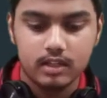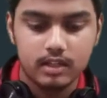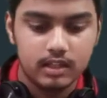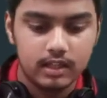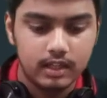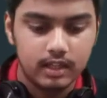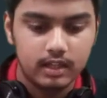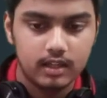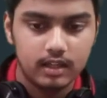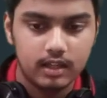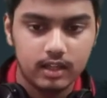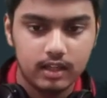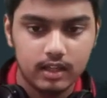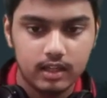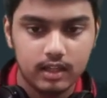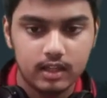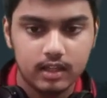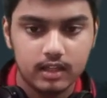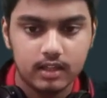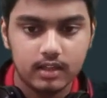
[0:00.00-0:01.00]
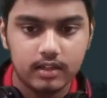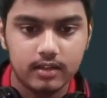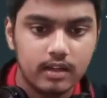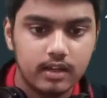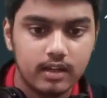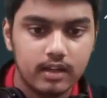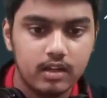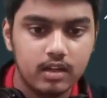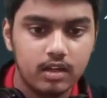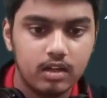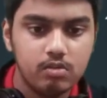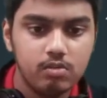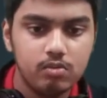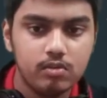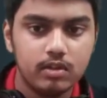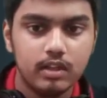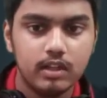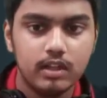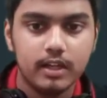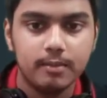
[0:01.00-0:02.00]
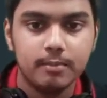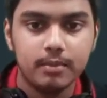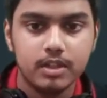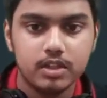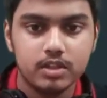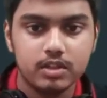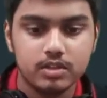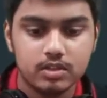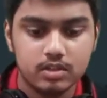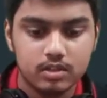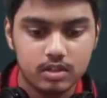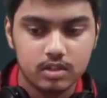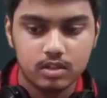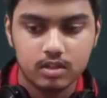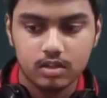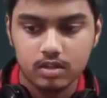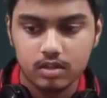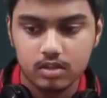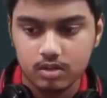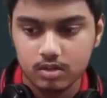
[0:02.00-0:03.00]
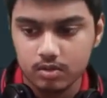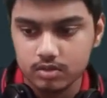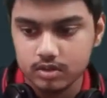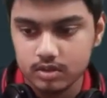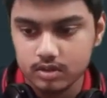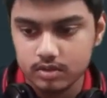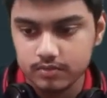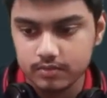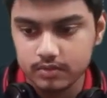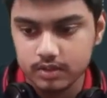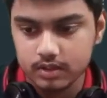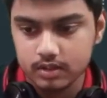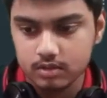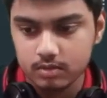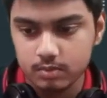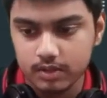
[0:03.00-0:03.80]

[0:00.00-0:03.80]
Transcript: like a, and now let me just close this first